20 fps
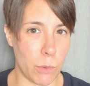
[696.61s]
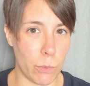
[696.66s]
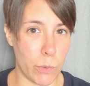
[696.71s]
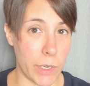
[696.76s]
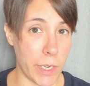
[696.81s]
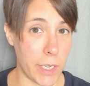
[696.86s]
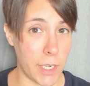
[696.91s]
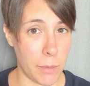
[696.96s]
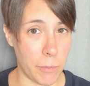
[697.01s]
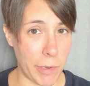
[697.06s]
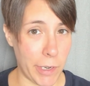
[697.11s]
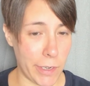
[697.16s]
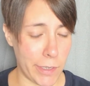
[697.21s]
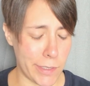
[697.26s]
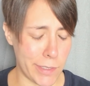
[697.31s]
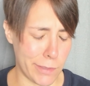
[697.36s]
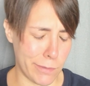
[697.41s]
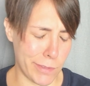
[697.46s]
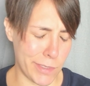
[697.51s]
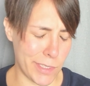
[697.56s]
we're getting married,
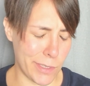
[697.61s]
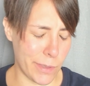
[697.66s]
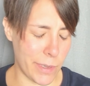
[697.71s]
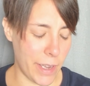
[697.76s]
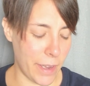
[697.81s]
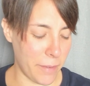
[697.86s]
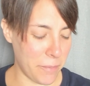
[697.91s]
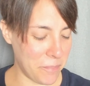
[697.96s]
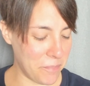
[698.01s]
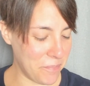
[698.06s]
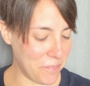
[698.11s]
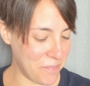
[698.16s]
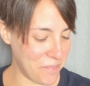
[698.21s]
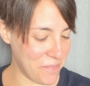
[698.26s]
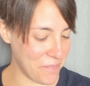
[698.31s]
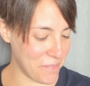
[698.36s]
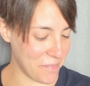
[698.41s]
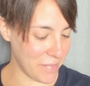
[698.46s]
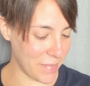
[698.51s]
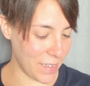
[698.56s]
so it's okay.
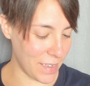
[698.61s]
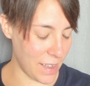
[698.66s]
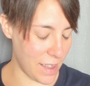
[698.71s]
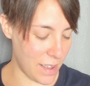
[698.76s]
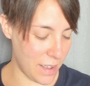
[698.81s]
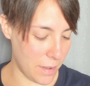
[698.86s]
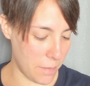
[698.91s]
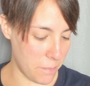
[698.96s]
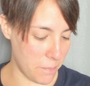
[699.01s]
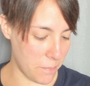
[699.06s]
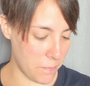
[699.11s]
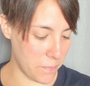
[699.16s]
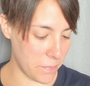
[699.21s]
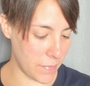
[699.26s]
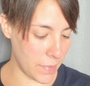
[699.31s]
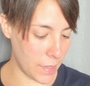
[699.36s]
Um,